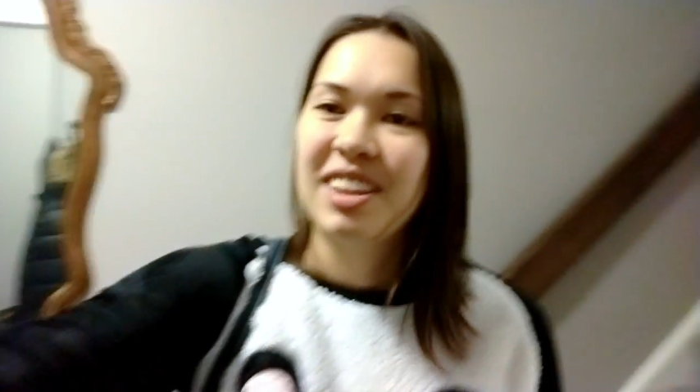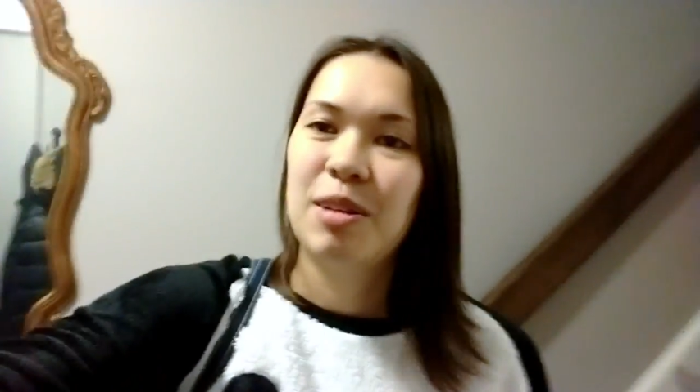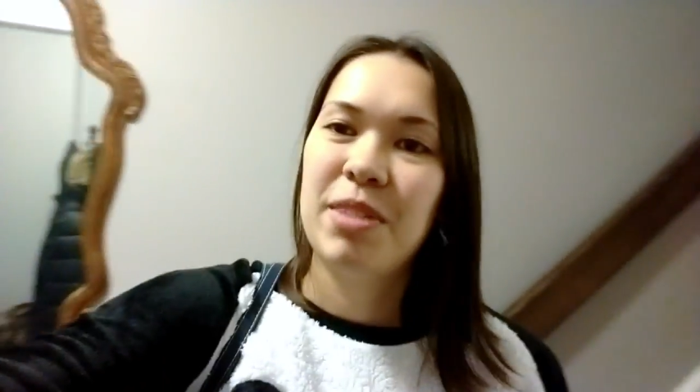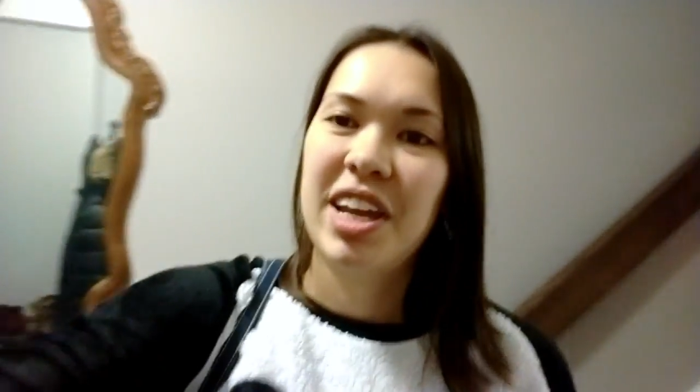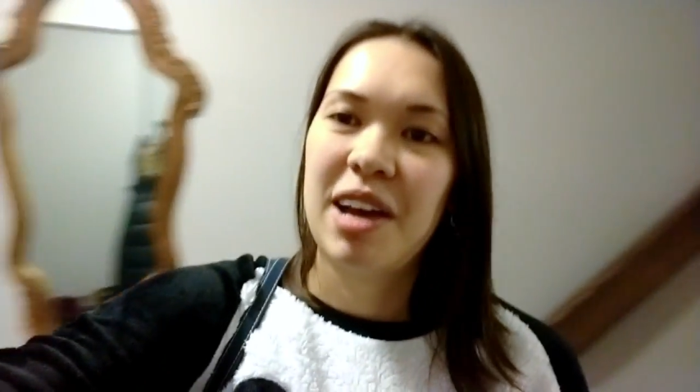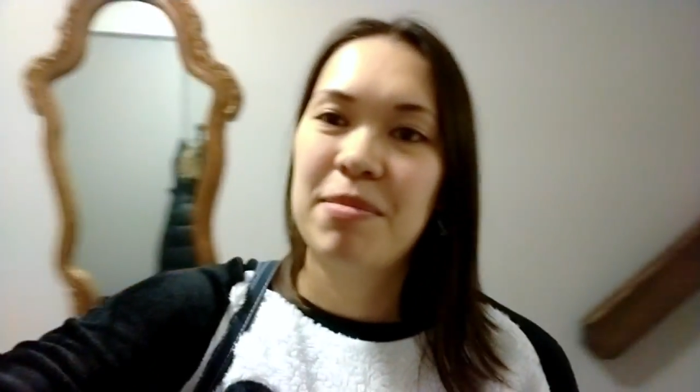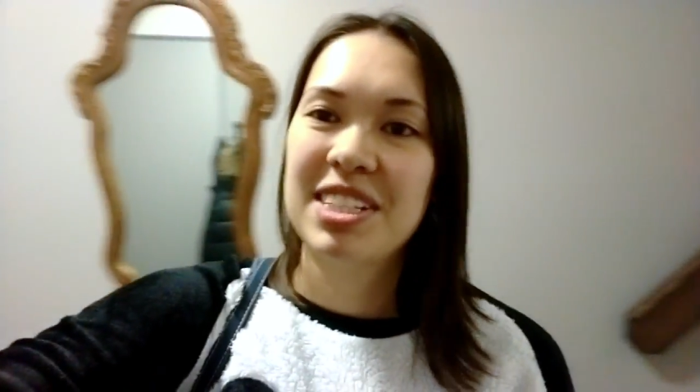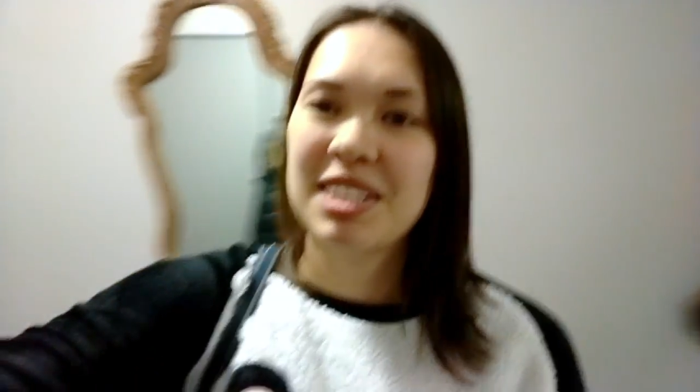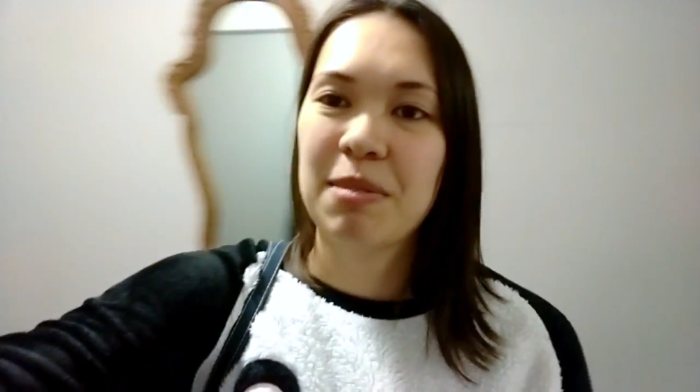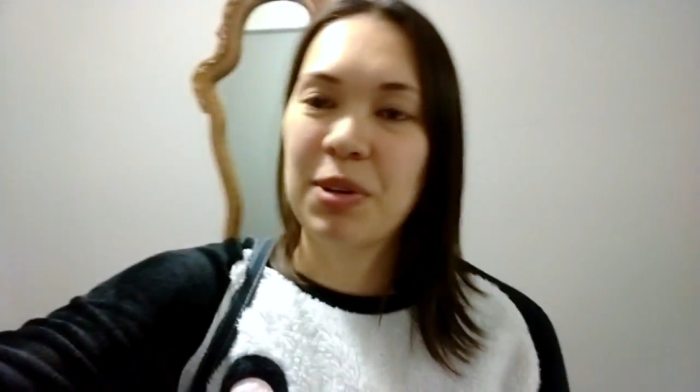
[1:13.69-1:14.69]
There may have
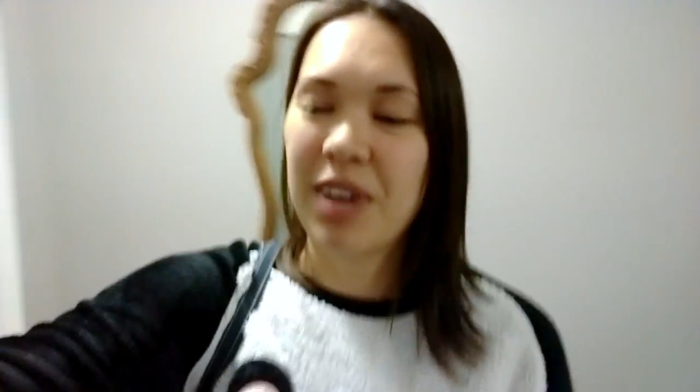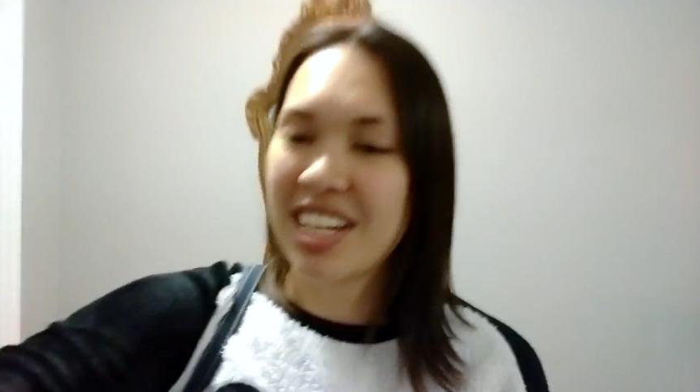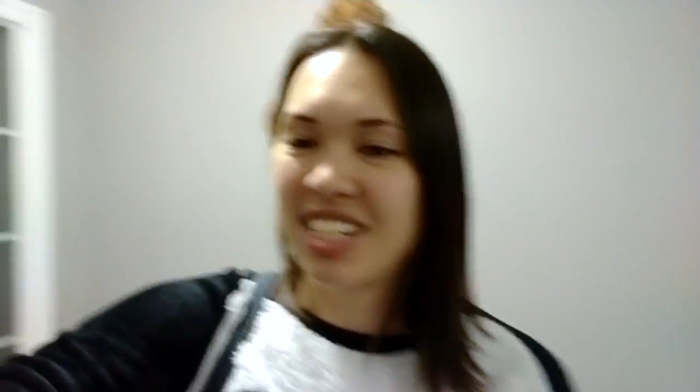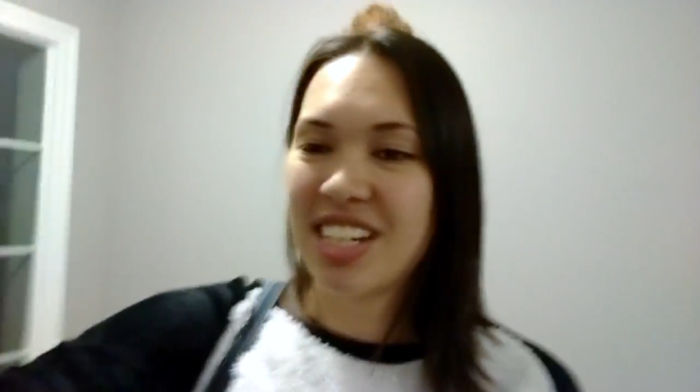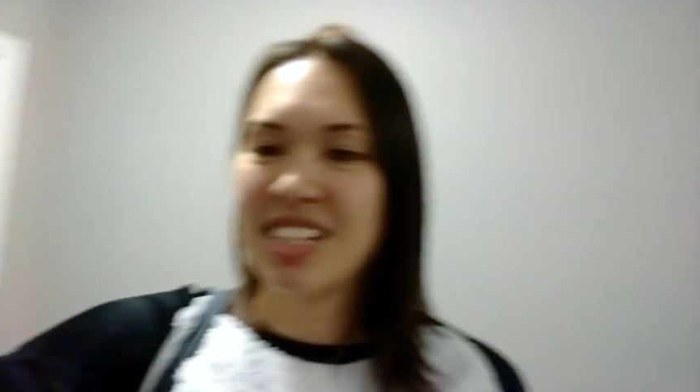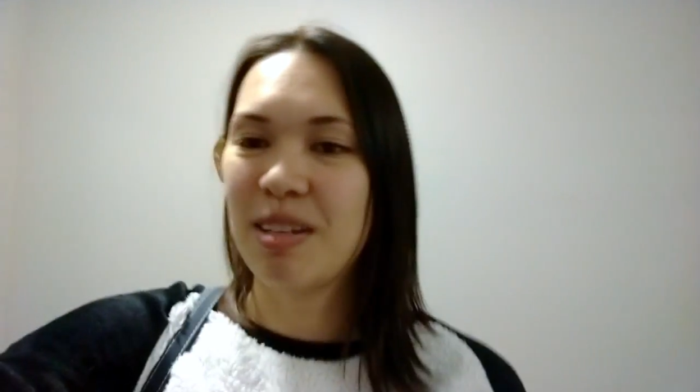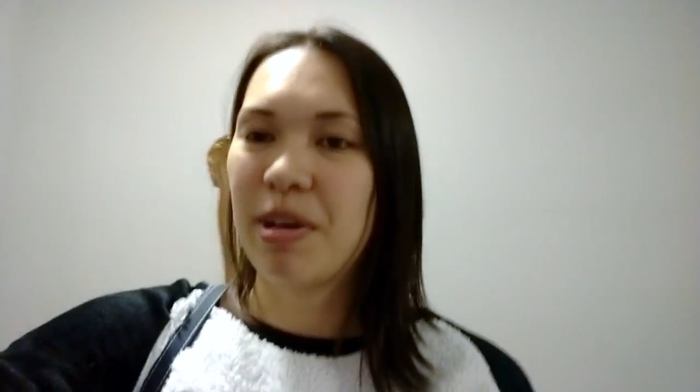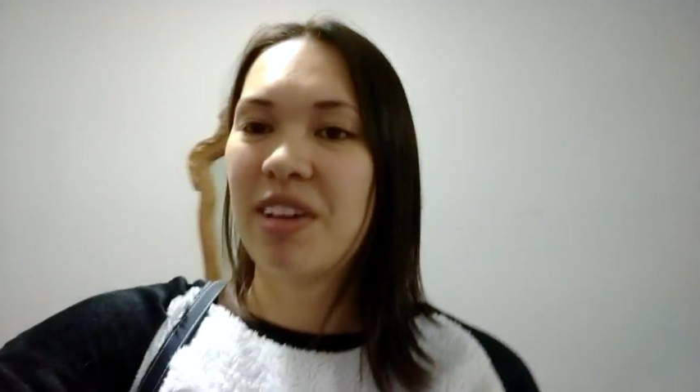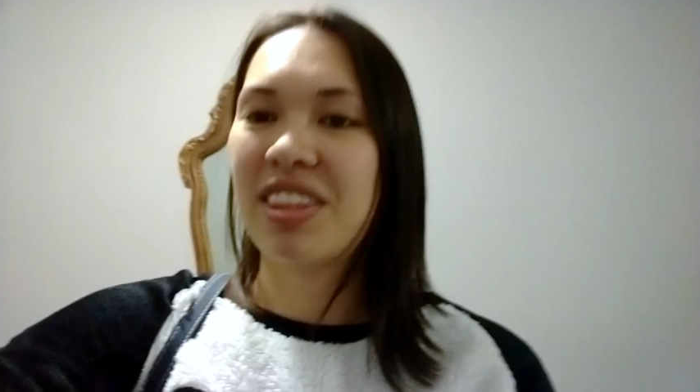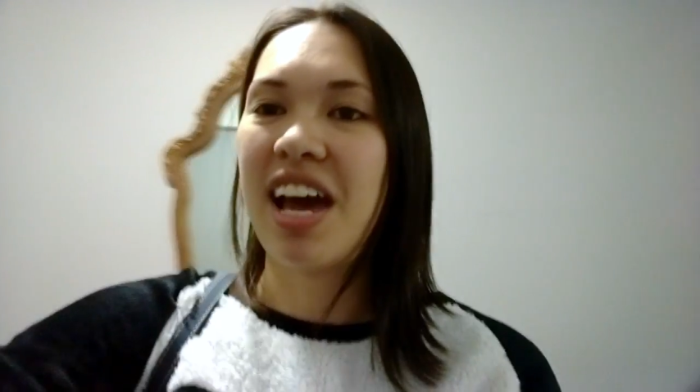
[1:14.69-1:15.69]
been some questions
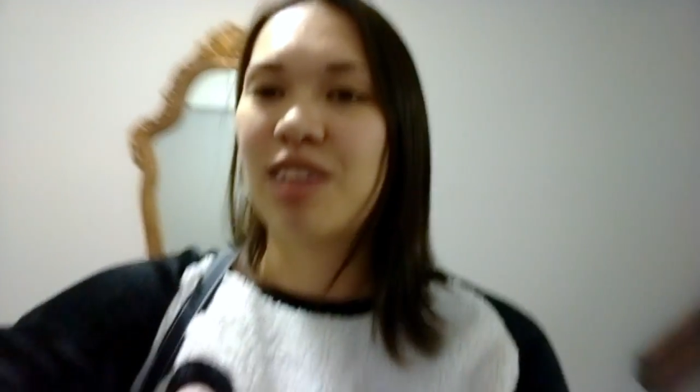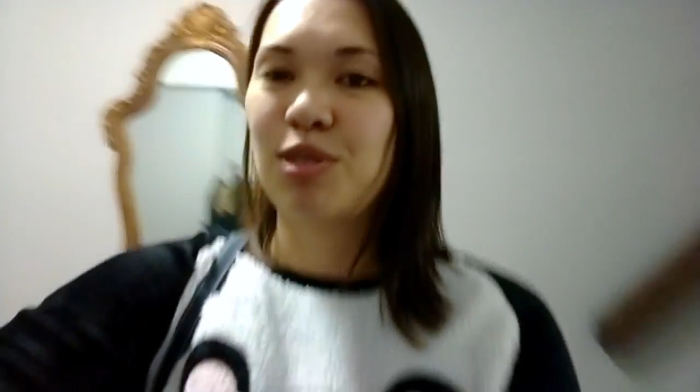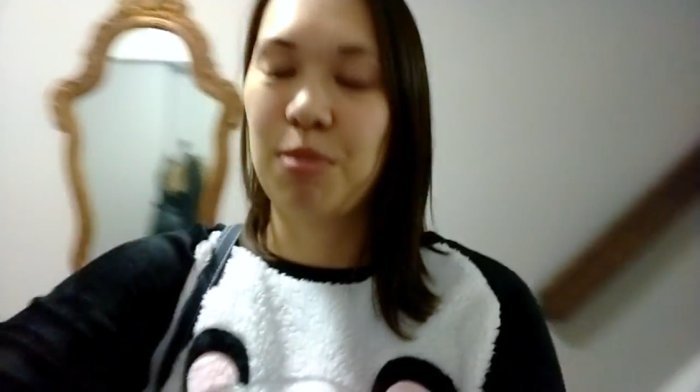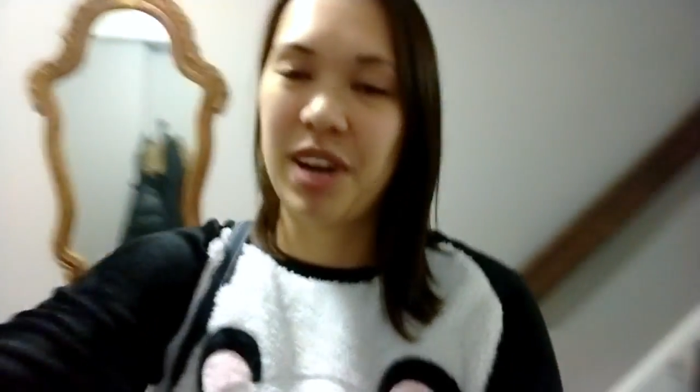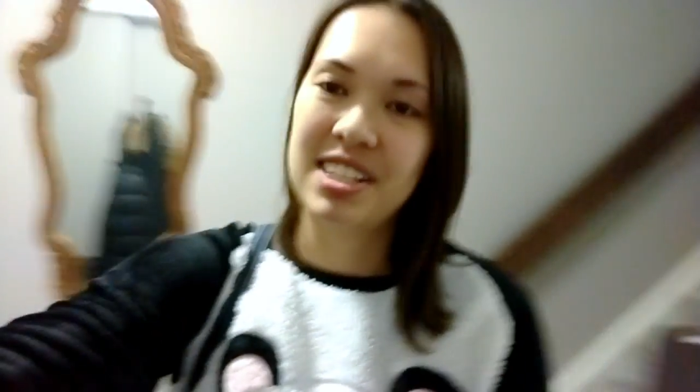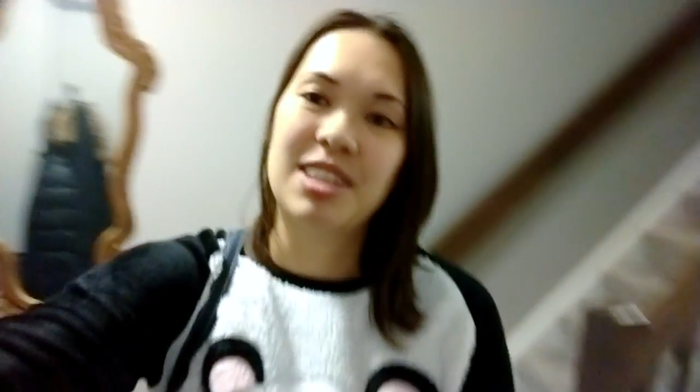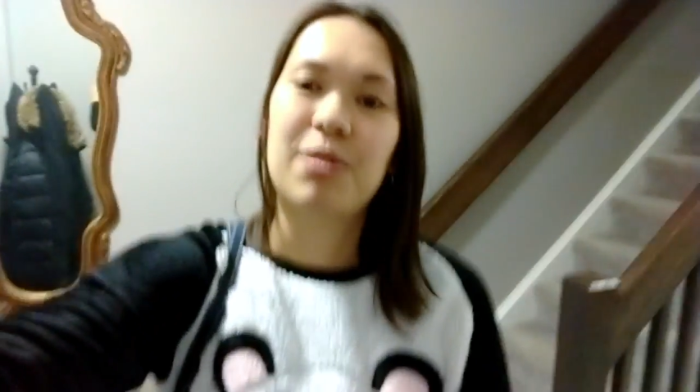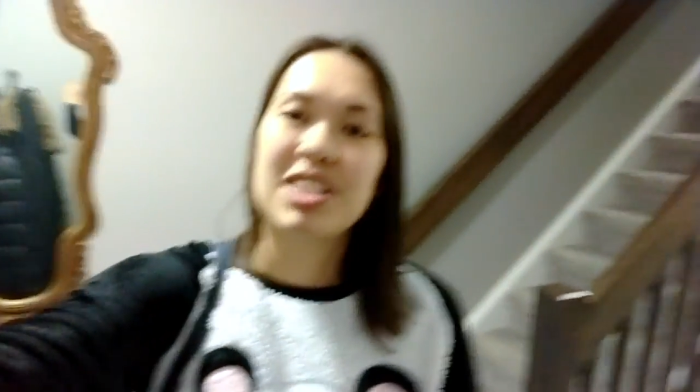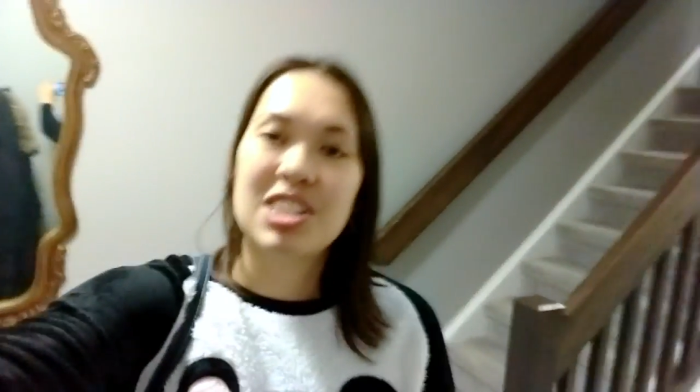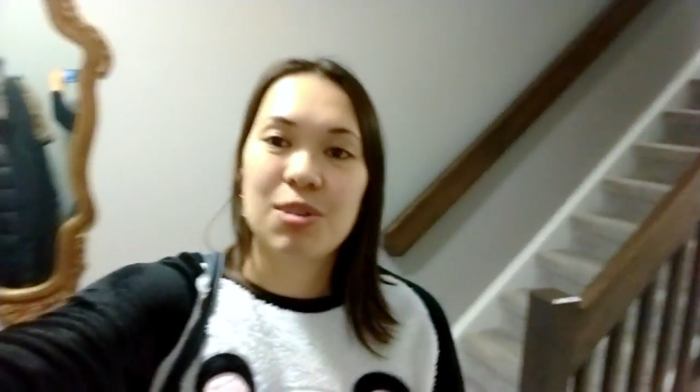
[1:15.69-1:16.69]
about the actual
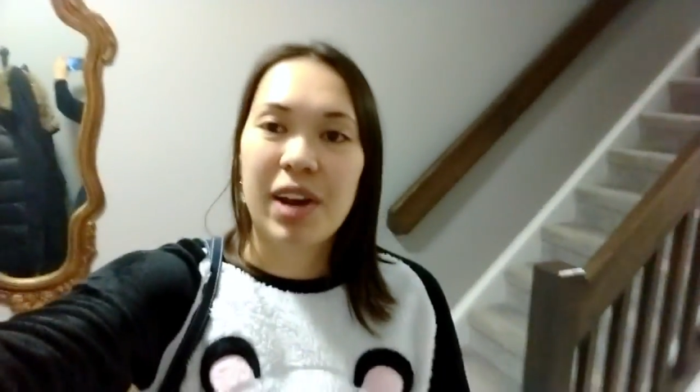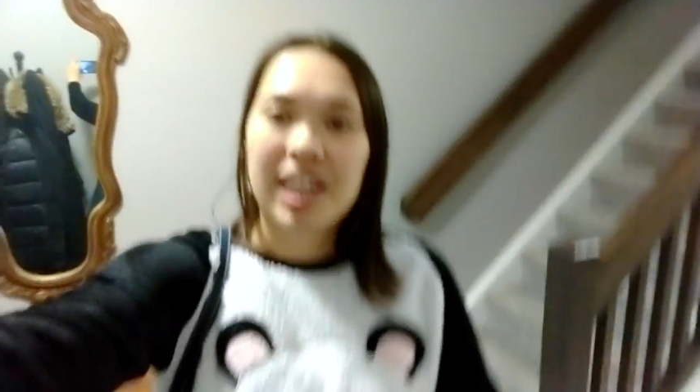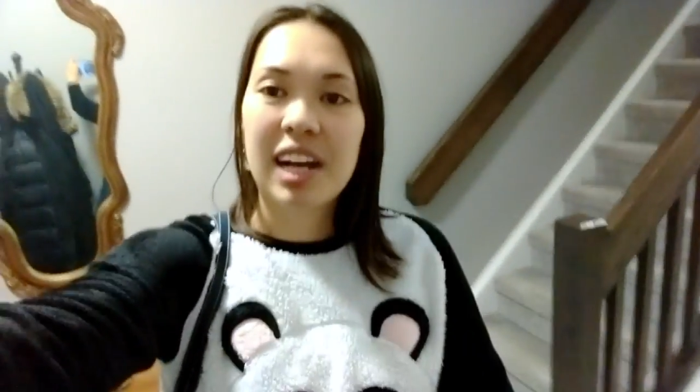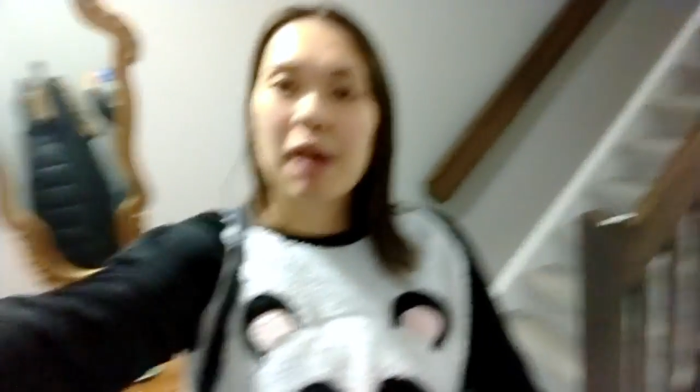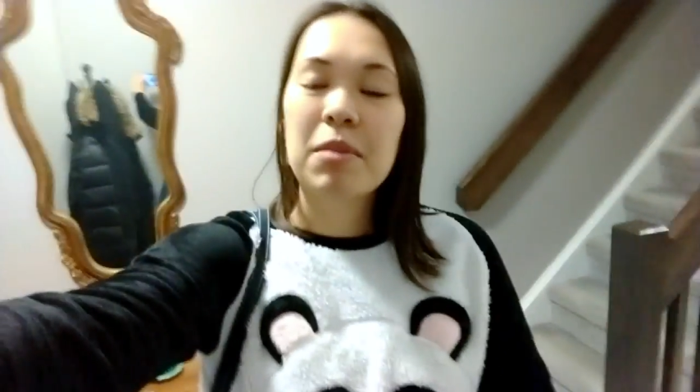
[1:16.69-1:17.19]
pricing when she rang it